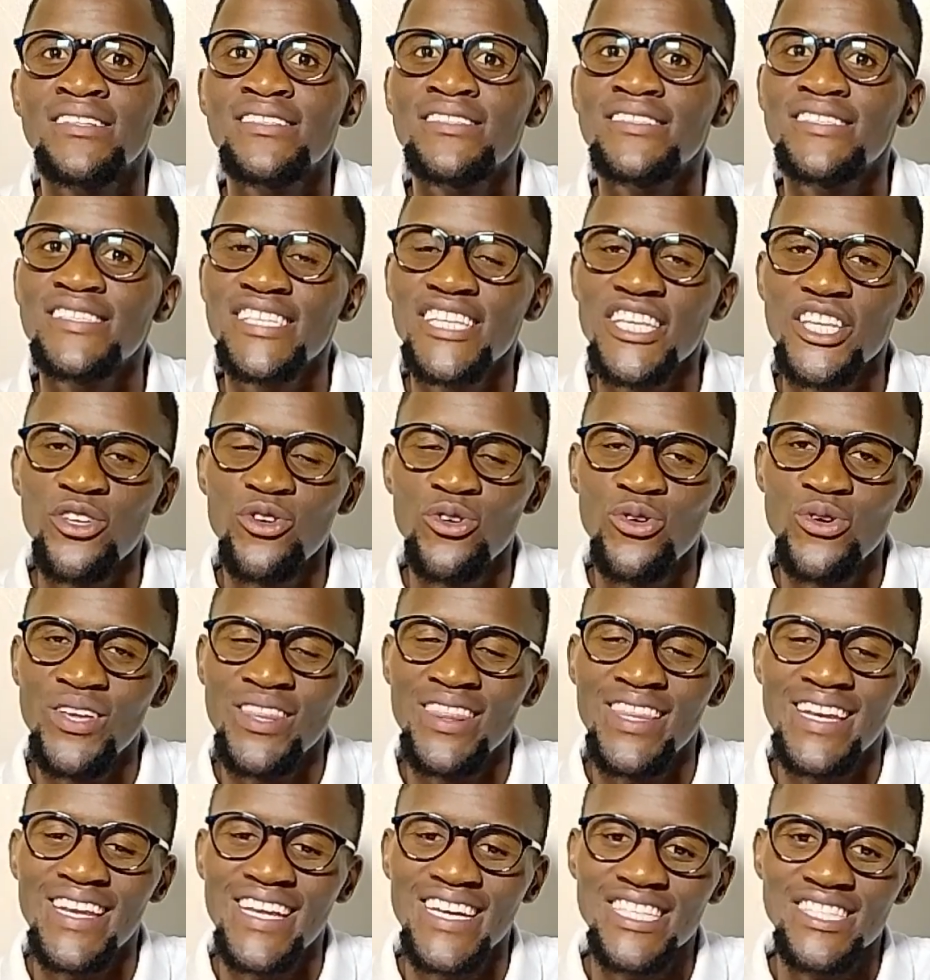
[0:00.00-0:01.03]
See you in
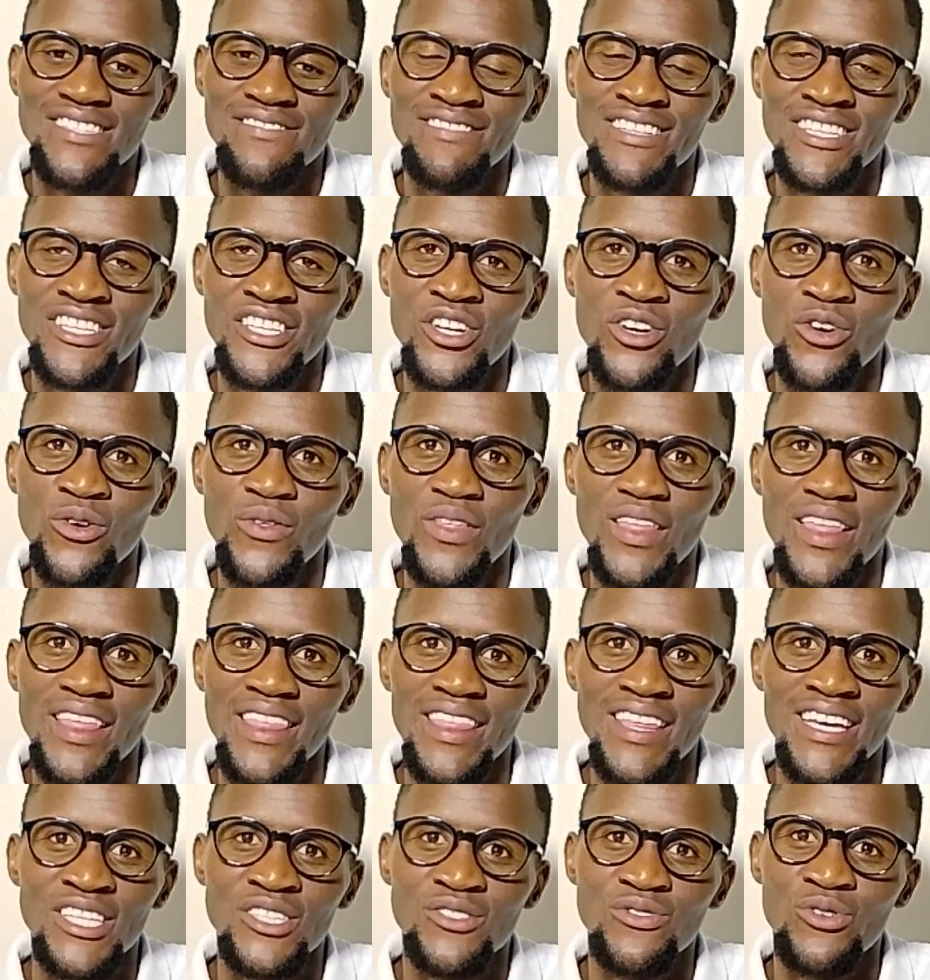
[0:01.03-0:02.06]
the next video.
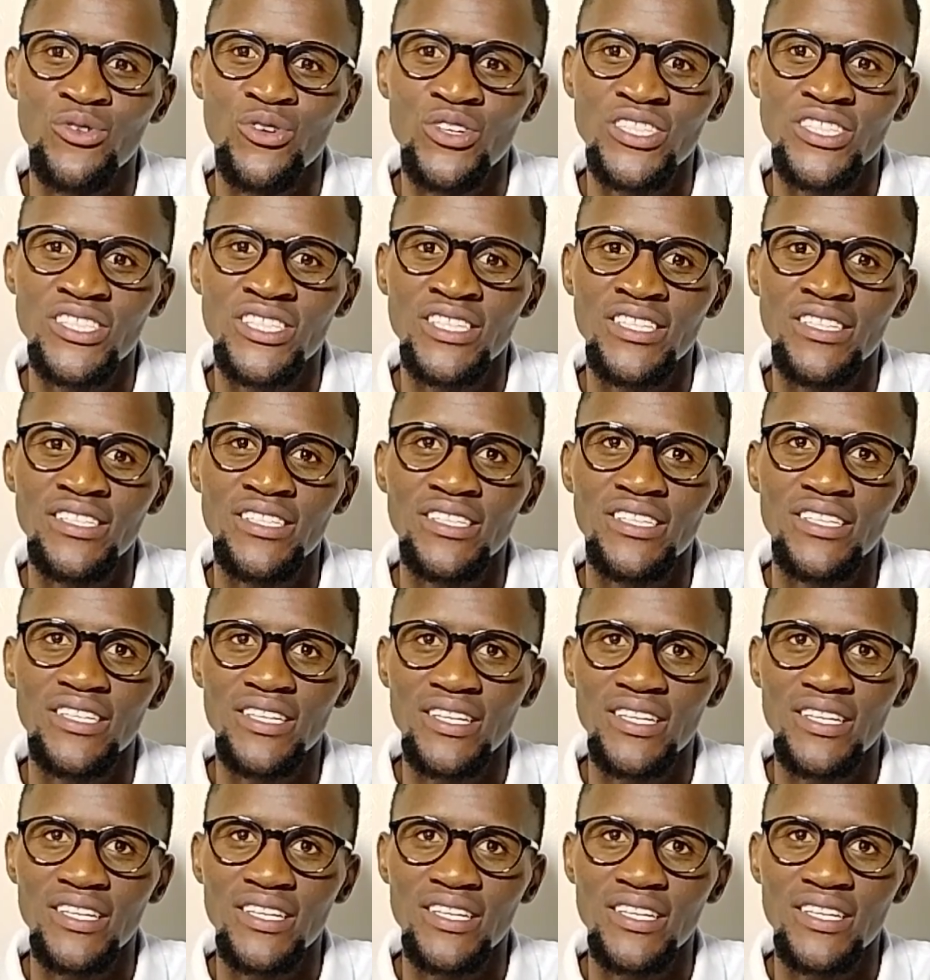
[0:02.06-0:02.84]
Thanks for watching.